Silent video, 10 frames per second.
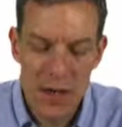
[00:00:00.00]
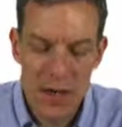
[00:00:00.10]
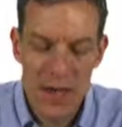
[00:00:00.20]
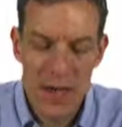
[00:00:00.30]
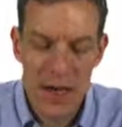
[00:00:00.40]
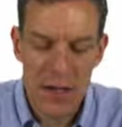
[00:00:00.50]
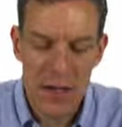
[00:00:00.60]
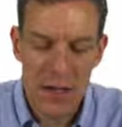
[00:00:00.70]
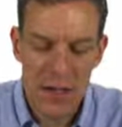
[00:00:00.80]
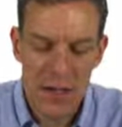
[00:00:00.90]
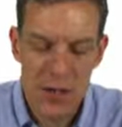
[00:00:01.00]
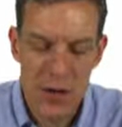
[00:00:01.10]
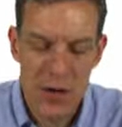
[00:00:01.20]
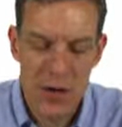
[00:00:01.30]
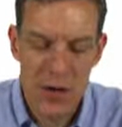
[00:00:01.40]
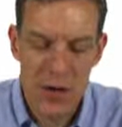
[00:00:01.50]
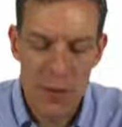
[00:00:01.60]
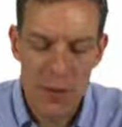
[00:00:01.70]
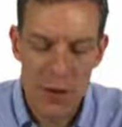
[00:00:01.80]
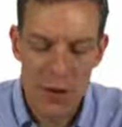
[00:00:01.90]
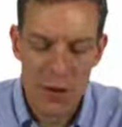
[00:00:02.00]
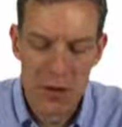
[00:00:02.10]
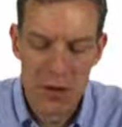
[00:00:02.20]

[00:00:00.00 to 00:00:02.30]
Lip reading: exactly x star in their neighborhood.